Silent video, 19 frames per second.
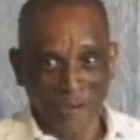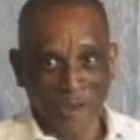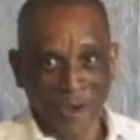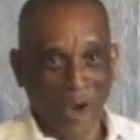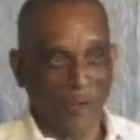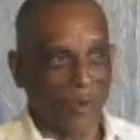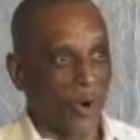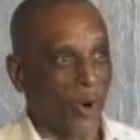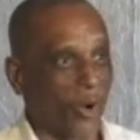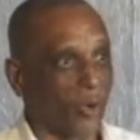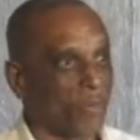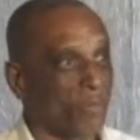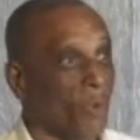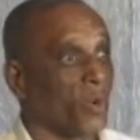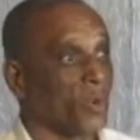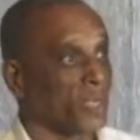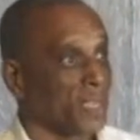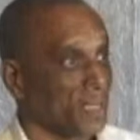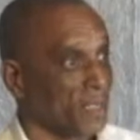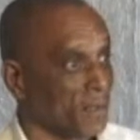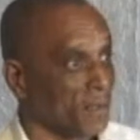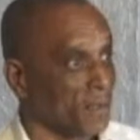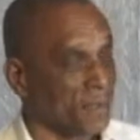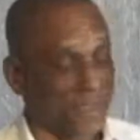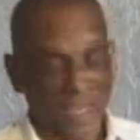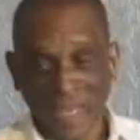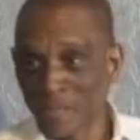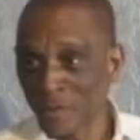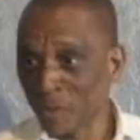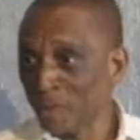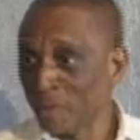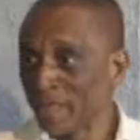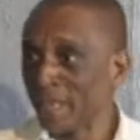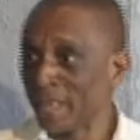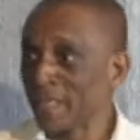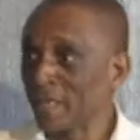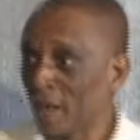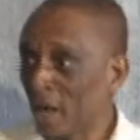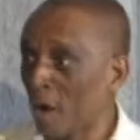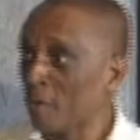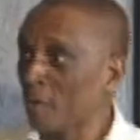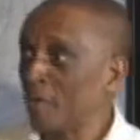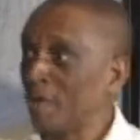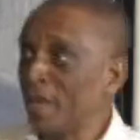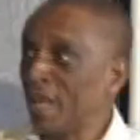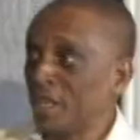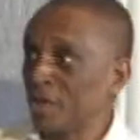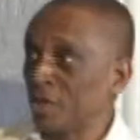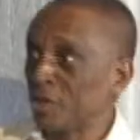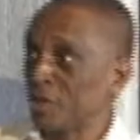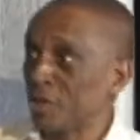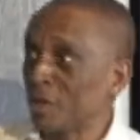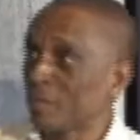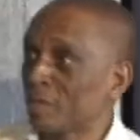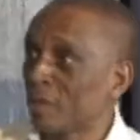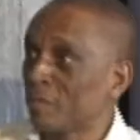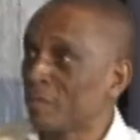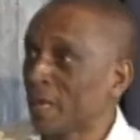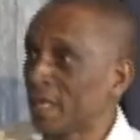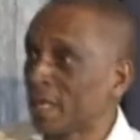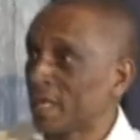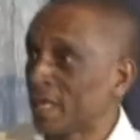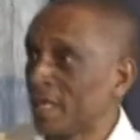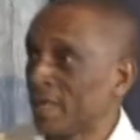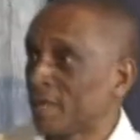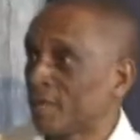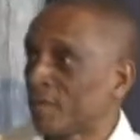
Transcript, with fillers: of our own motives, as you said, our relationship to money.